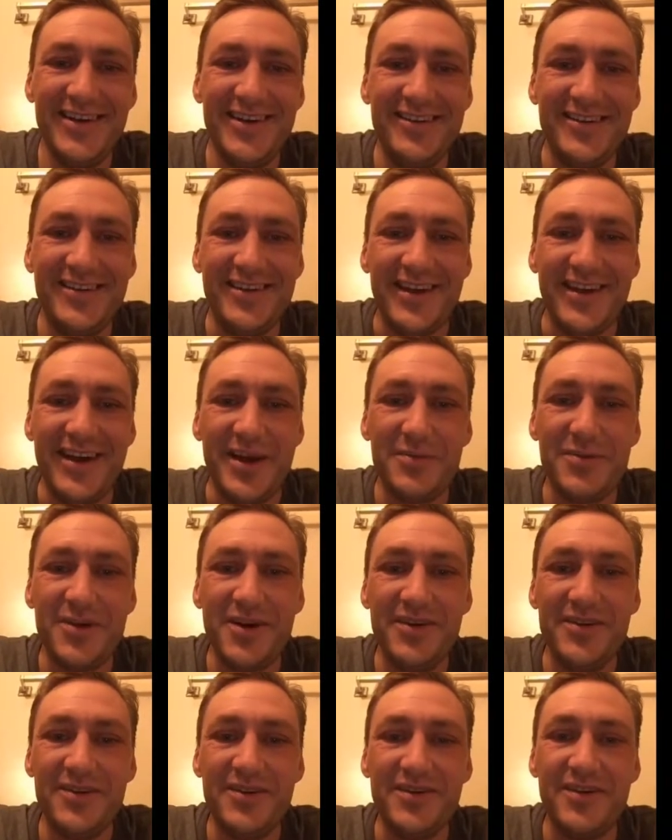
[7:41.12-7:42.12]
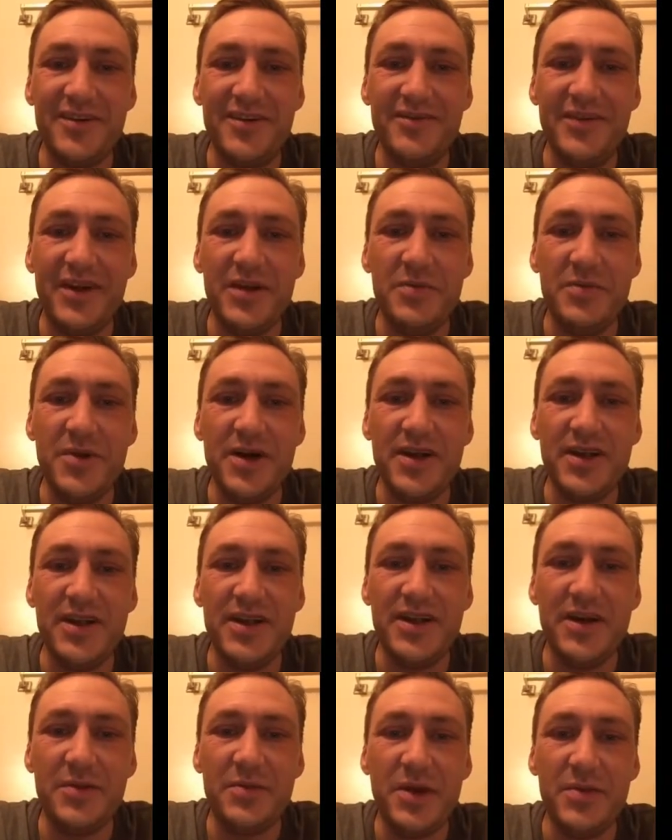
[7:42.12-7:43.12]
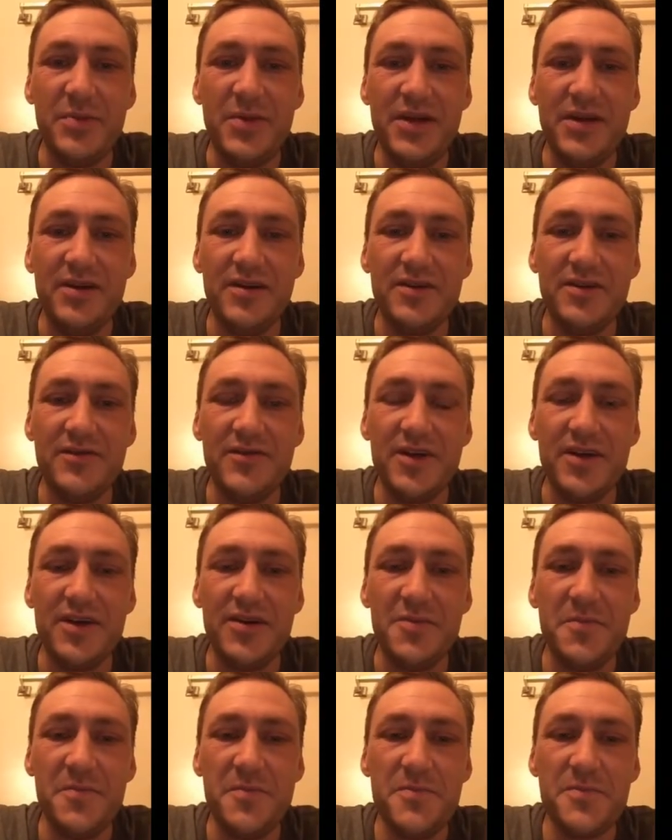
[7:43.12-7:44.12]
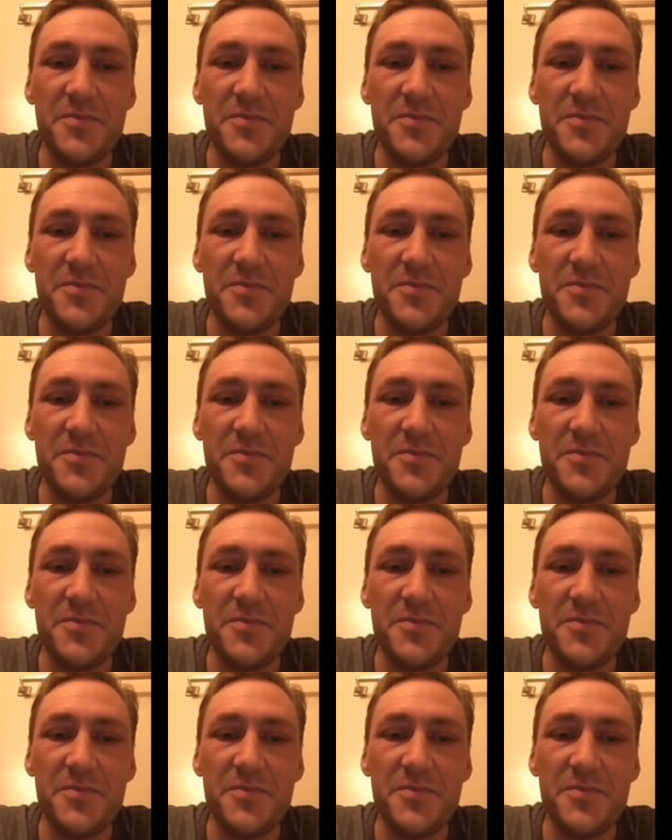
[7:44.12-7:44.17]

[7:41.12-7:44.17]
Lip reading: There's an app called SurveyMonkey that might be useful.